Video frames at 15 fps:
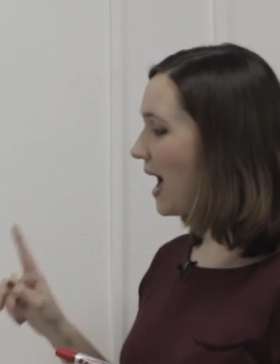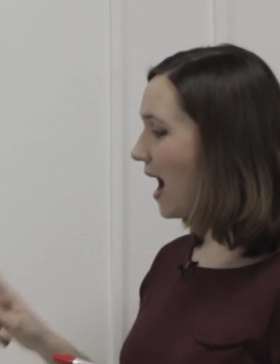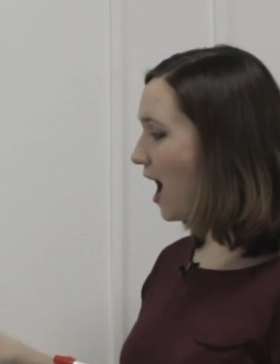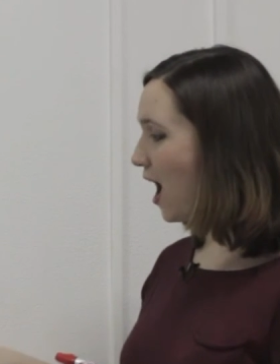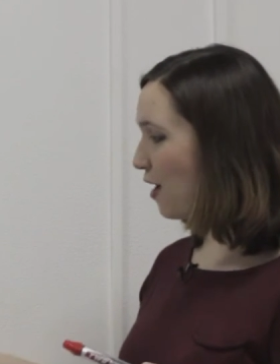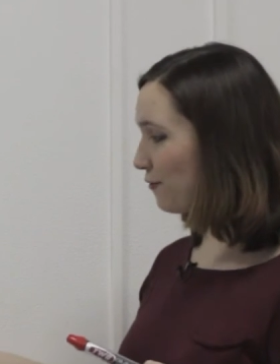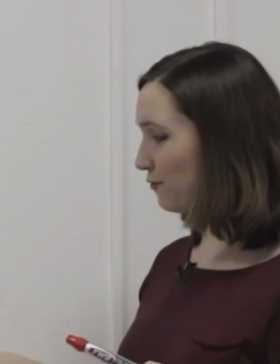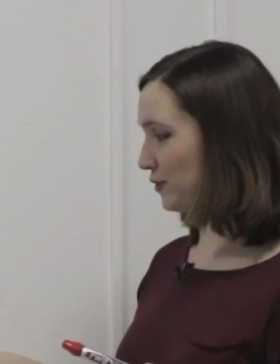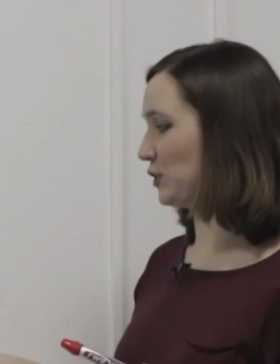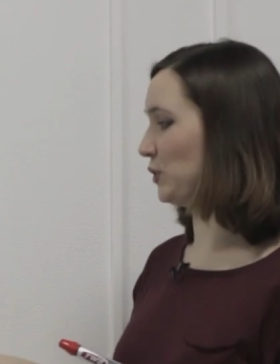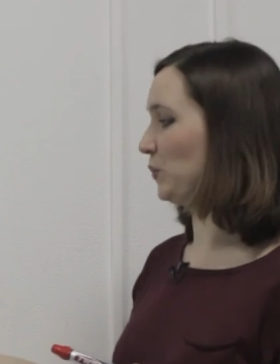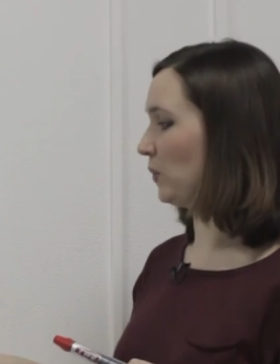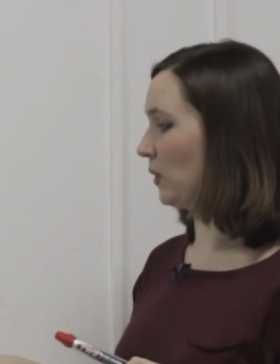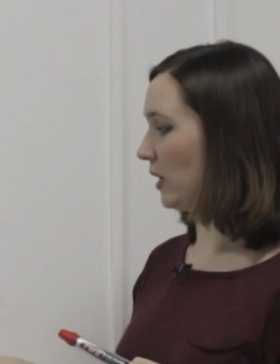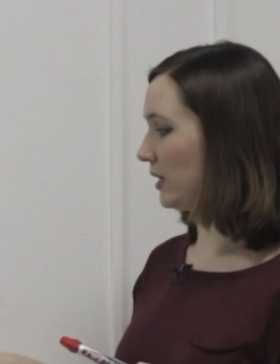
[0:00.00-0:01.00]

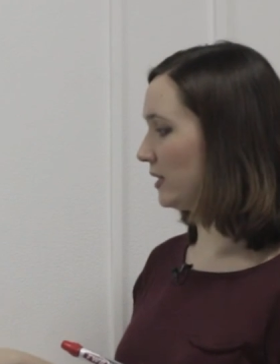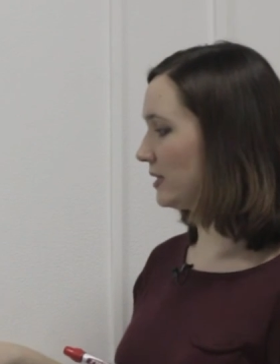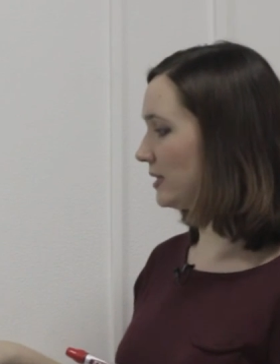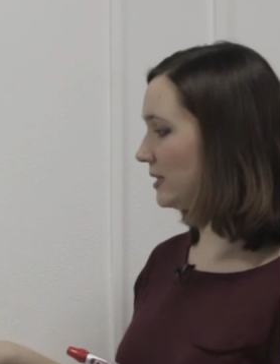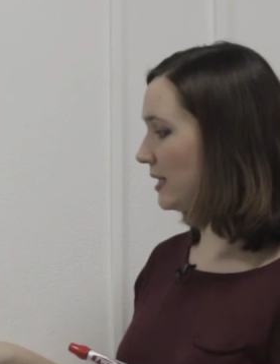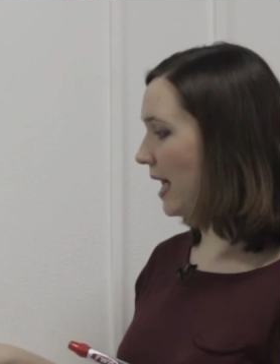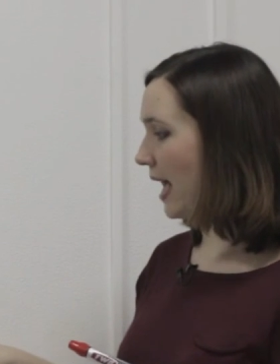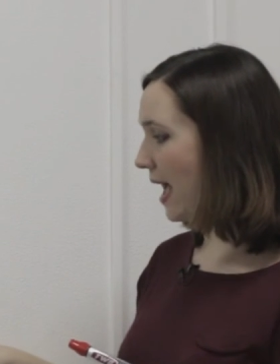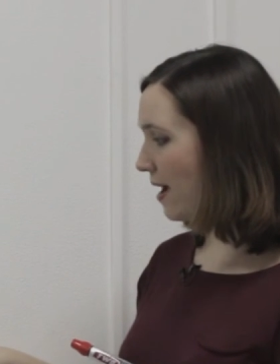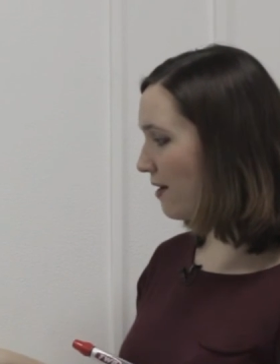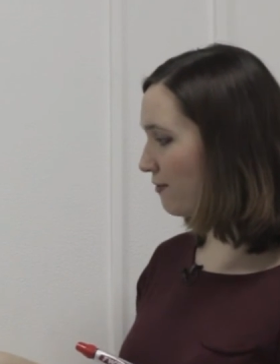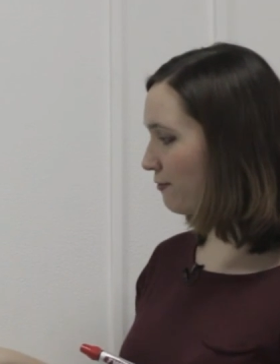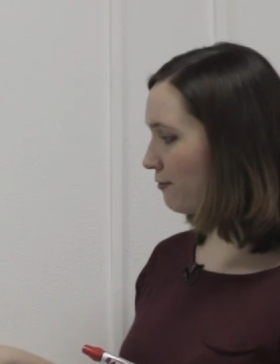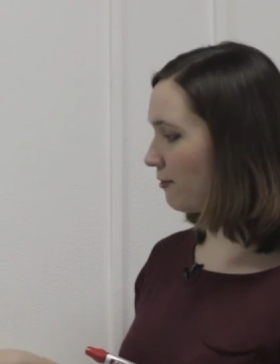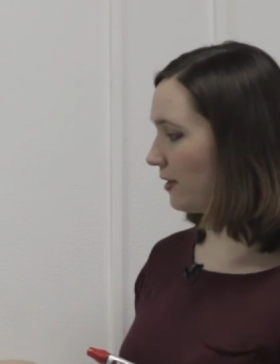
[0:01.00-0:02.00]
afterwards,
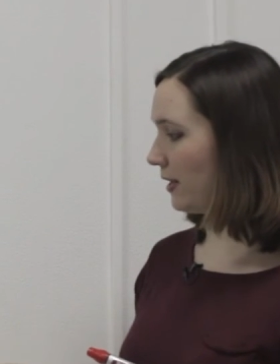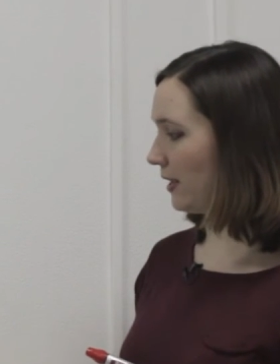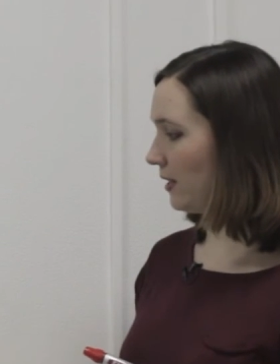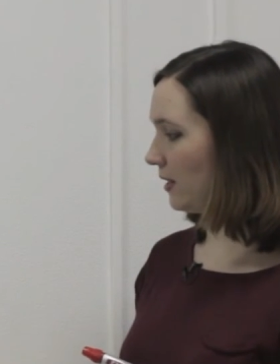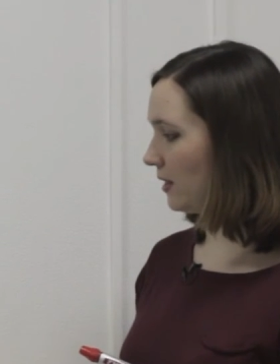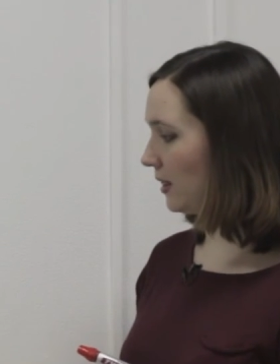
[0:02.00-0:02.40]
every,